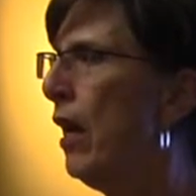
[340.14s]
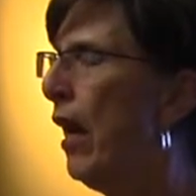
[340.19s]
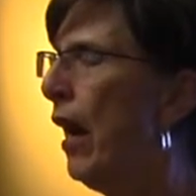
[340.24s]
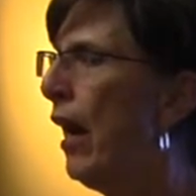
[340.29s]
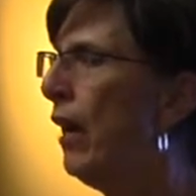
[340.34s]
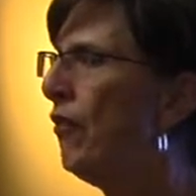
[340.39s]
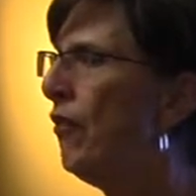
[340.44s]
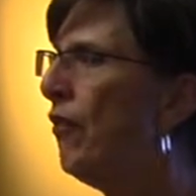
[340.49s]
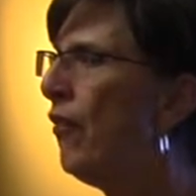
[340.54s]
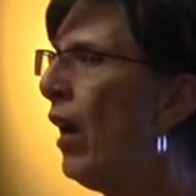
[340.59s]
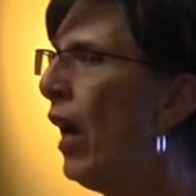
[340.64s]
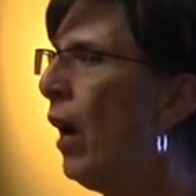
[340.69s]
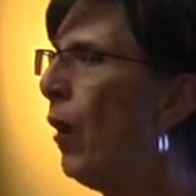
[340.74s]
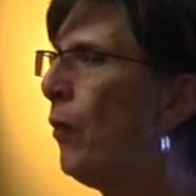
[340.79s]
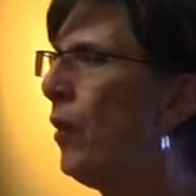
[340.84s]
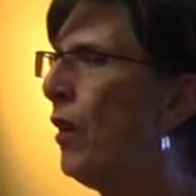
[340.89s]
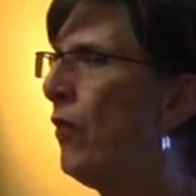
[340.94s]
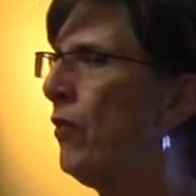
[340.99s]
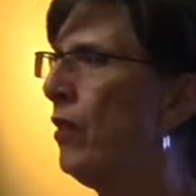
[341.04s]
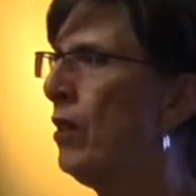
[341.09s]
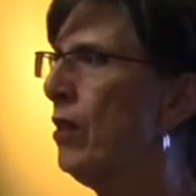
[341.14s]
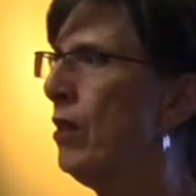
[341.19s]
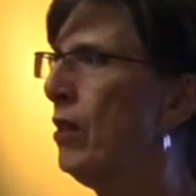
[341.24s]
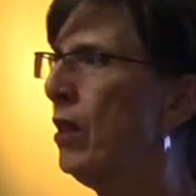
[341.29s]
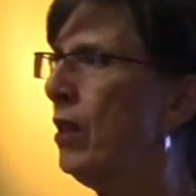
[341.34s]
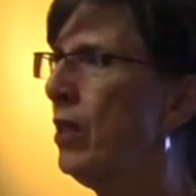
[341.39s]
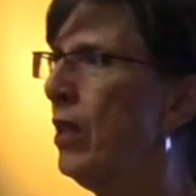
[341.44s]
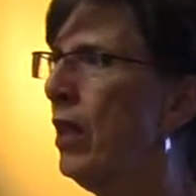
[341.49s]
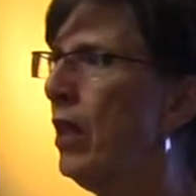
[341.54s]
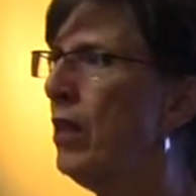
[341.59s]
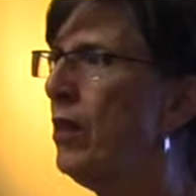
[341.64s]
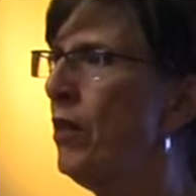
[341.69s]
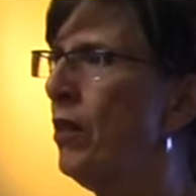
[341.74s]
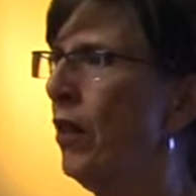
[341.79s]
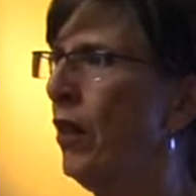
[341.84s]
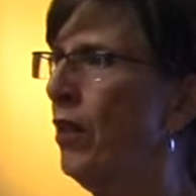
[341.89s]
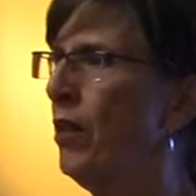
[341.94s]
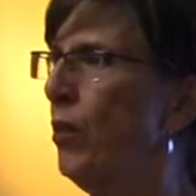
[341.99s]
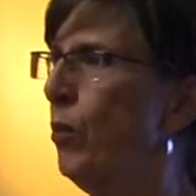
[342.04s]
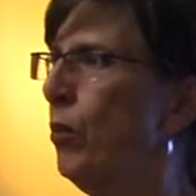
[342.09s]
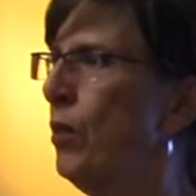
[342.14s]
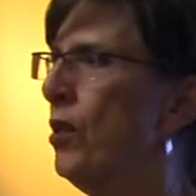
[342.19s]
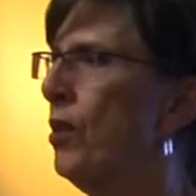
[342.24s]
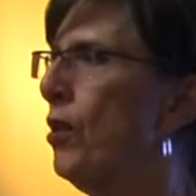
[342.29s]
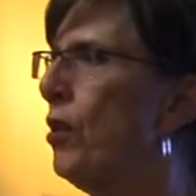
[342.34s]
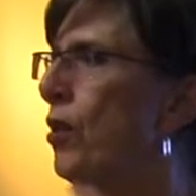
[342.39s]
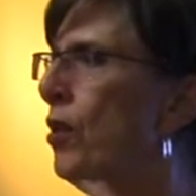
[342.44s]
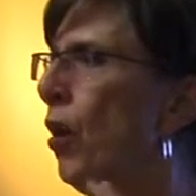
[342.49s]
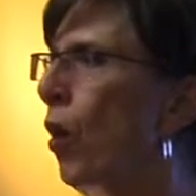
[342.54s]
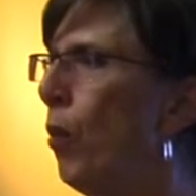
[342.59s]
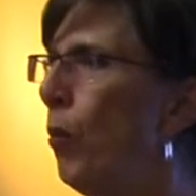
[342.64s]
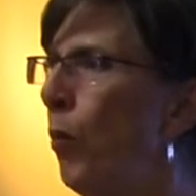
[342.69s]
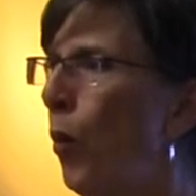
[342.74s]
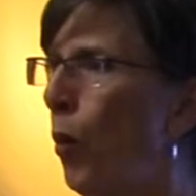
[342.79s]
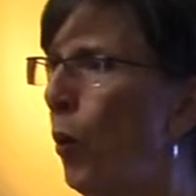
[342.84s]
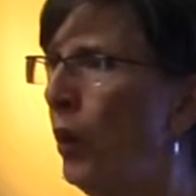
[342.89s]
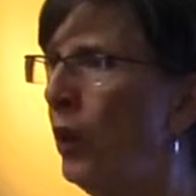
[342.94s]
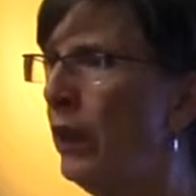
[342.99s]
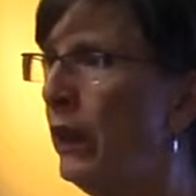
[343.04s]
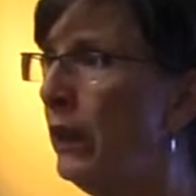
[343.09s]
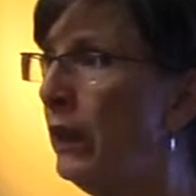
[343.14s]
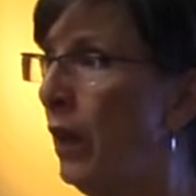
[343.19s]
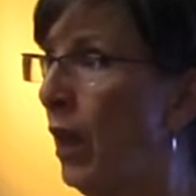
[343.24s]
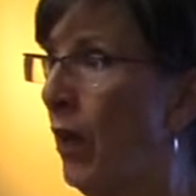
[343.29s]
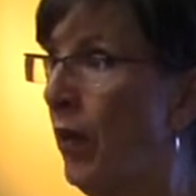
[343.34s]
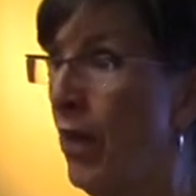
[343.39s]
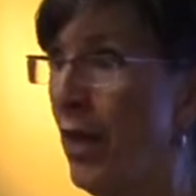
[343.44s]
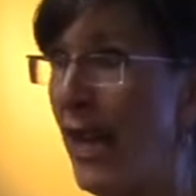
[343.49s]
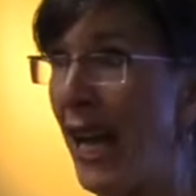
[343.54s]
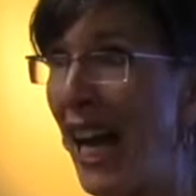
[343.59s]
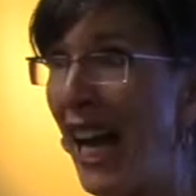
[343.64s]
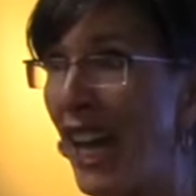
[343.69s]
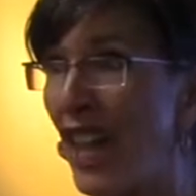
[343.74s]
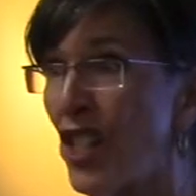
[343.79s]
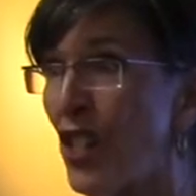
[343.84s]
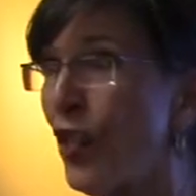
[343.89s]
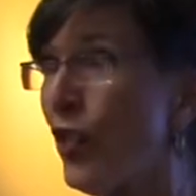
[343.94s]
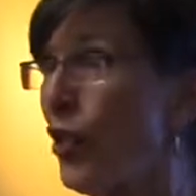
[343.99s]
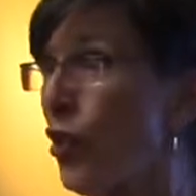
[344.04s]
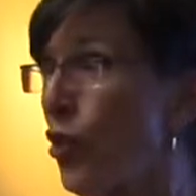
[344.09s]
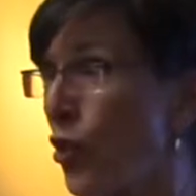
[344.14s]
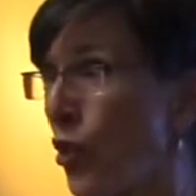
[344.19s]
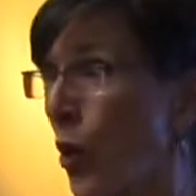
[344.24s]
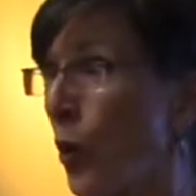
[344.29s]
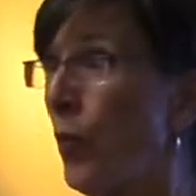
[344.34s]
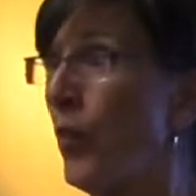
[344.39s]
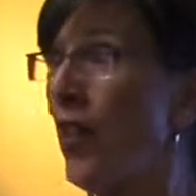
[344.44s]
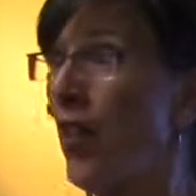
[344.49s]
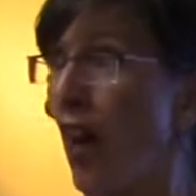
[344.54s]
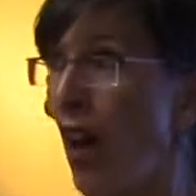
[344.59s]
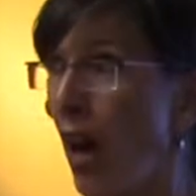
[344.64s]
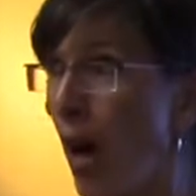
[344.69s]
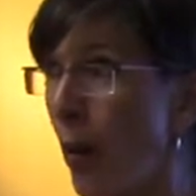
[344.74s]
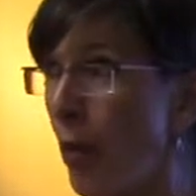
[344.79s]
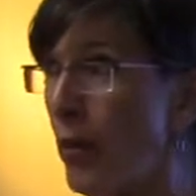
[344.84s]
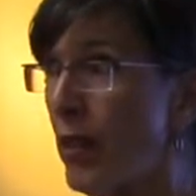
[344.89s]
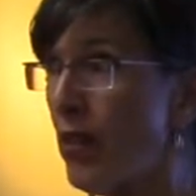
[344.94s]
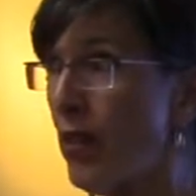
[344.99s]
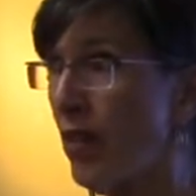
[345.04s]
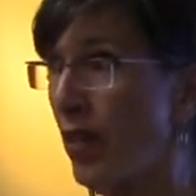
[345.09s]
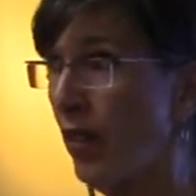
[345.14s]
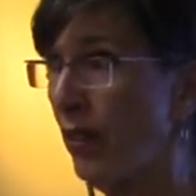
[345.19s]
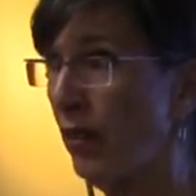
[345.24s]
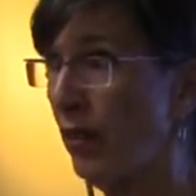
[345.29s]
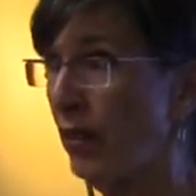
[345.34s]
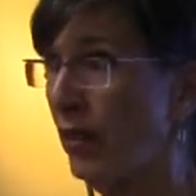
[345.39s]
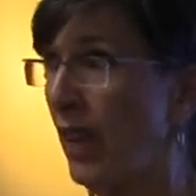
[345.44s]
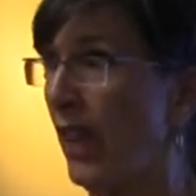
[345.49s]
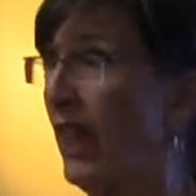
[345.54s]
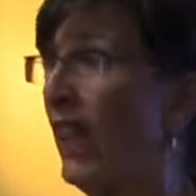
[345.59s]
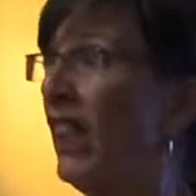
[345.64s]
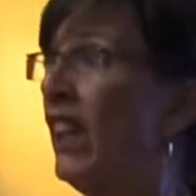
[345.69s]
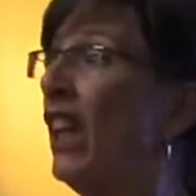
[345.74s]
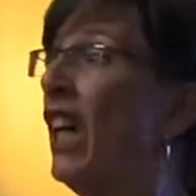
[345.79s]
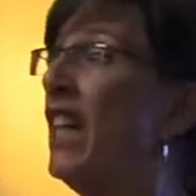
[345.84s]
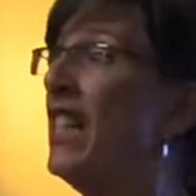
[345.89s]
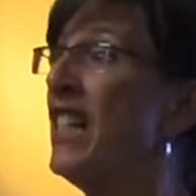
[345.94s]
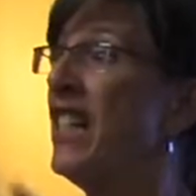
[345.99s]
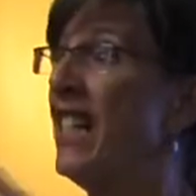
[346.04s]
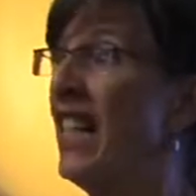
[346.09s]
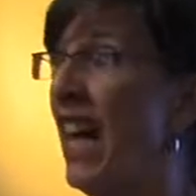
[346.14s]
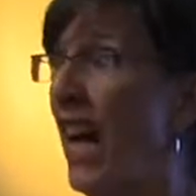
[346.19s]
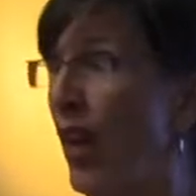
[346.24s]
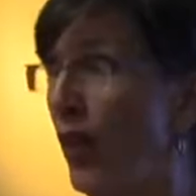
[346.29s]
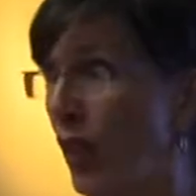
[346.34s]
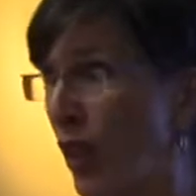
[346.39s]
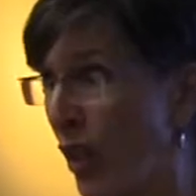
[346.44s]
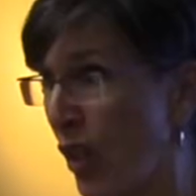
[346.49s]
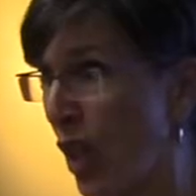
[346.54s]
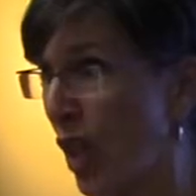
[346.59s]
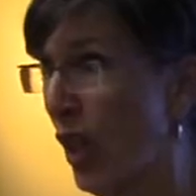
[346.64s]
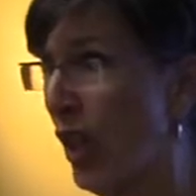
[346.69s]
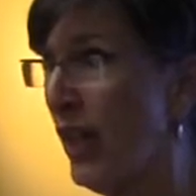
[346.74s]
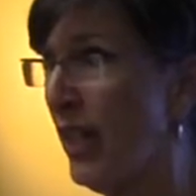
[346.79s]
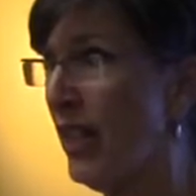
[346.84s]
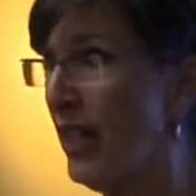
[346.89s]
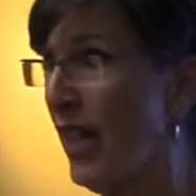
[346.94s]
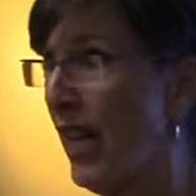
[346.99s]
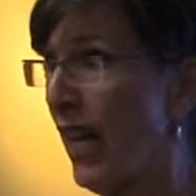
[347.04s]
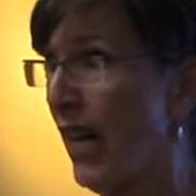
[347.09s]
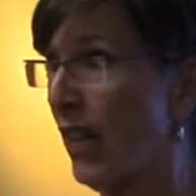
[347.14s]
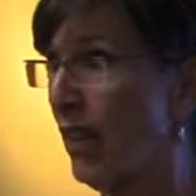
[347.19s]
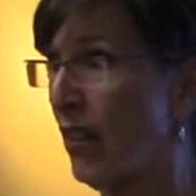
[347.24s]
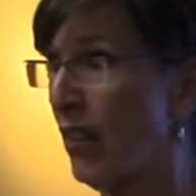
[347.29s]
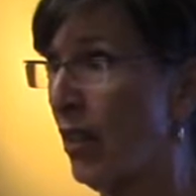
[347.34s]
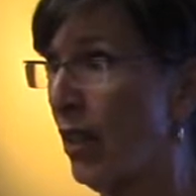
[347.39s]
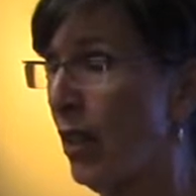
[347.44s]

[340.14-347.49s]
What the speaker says: and found that the statistics were so poorly done, it actually showed the opposite, that it cut down on heart attacks,